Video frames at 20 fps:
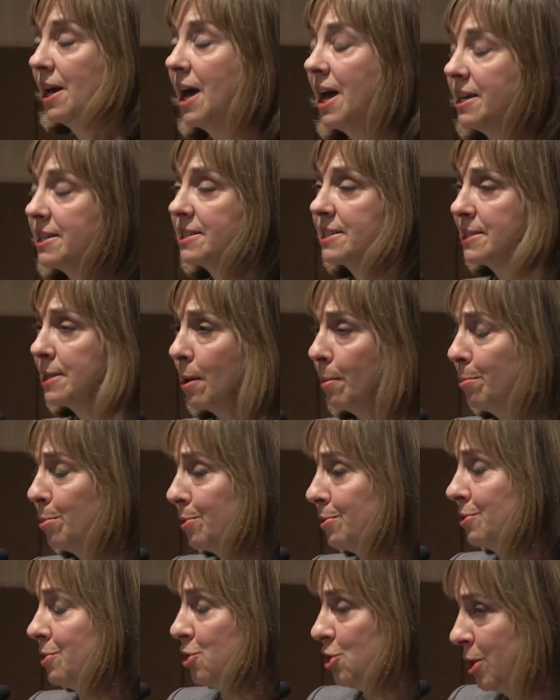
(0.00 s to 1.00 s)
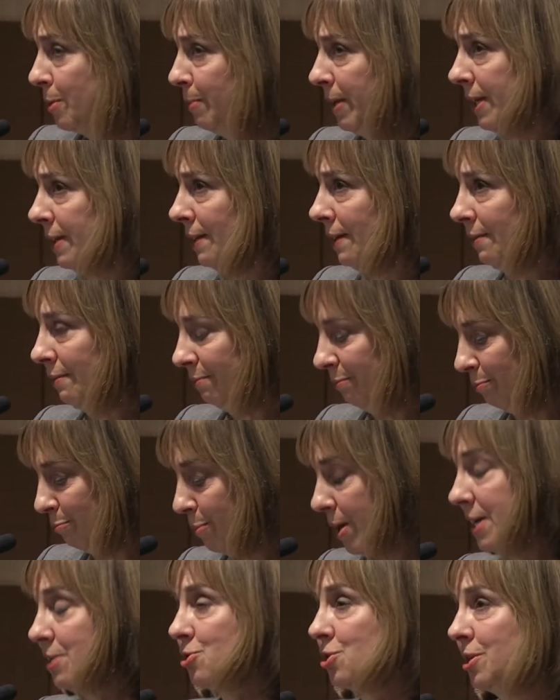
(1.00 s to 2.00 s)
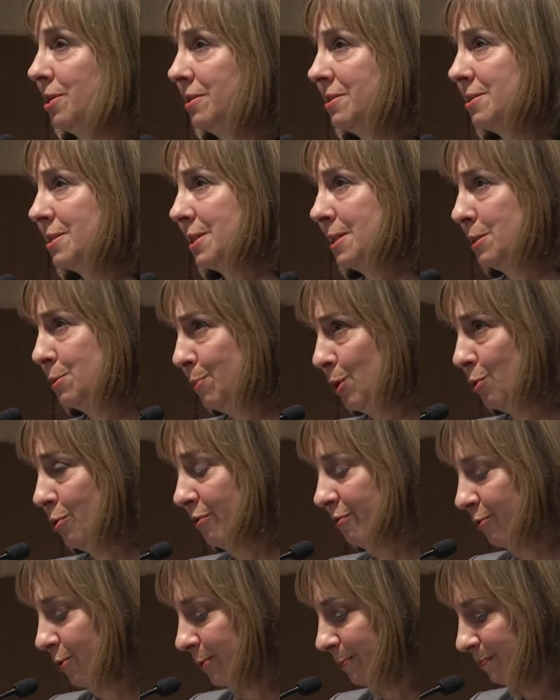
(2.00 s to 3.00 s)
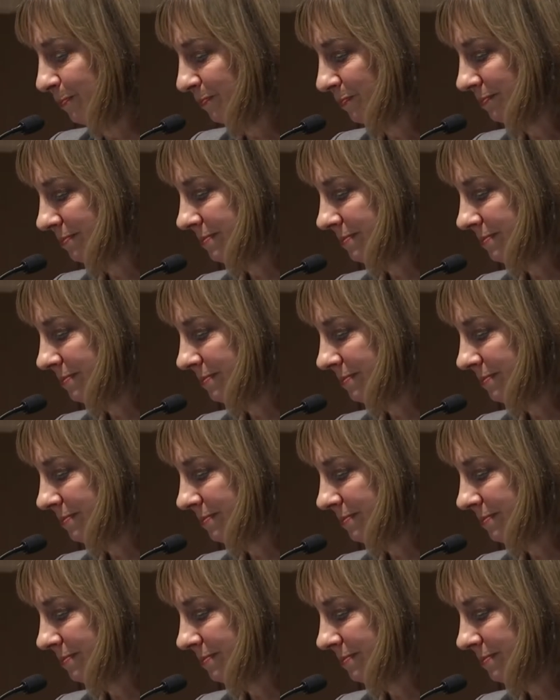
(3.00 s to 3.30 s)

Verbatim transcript: a sabr jamil, patience is beautiful.